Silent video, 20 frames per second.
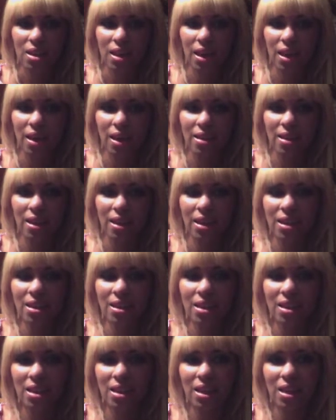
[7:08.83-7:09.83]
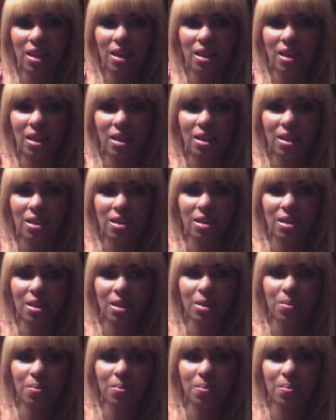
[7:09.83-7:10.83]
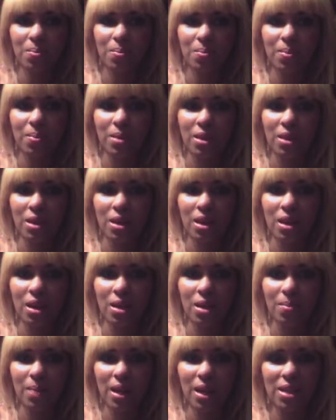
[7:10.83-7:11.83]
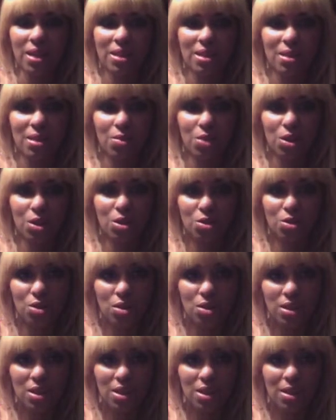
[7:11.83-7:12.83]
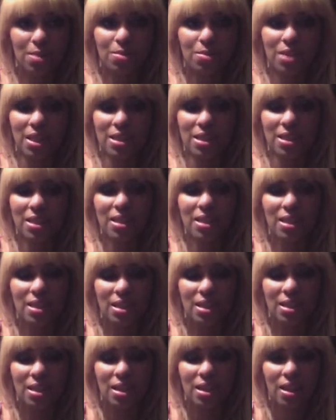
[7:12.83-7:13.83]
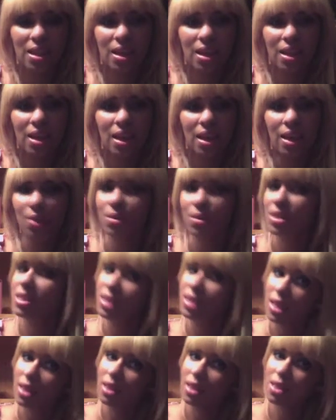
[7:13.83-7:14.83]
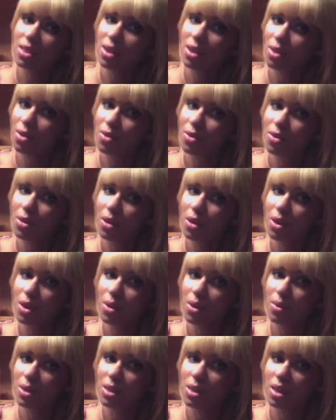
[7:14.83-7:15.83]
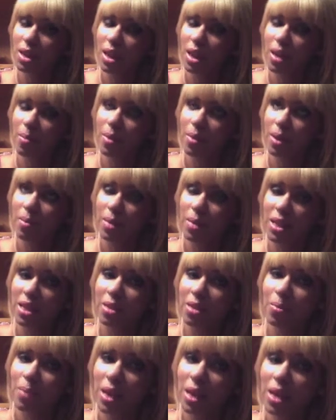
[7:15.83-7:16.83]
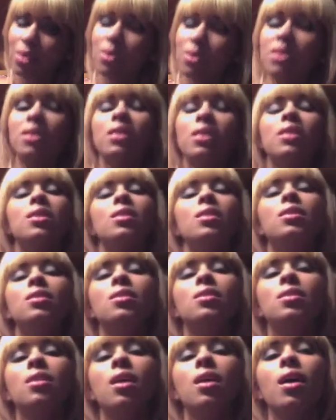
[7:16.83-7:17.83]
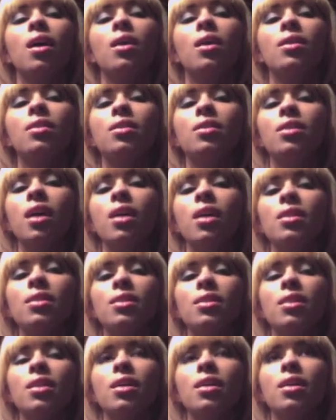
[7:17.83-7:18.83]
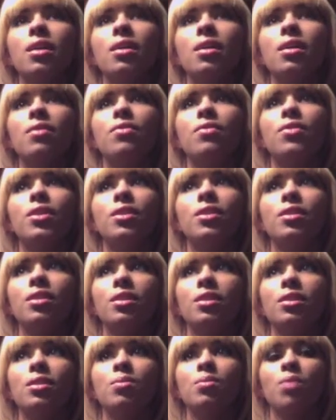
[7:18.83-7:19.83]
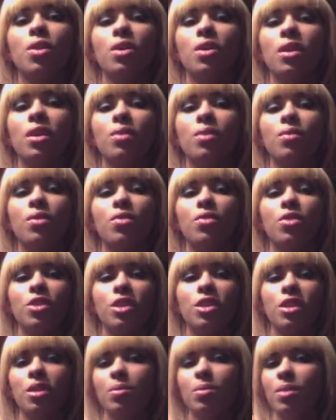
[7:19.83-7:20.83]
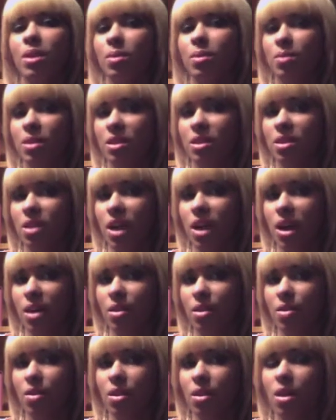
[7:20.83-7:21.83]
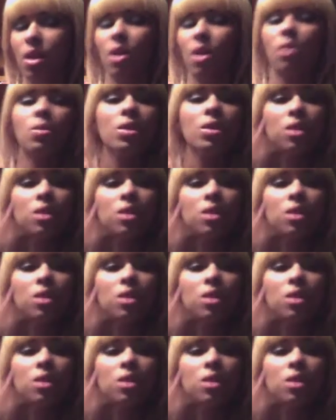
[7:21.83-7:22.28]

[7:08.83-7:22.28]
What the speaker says: the end of the thing, he World's Strongest Slam John Cena, which set the tone for what's going to happen at Money in the Bank, which is John Cena versus Mark Henry for the WWE title. Which,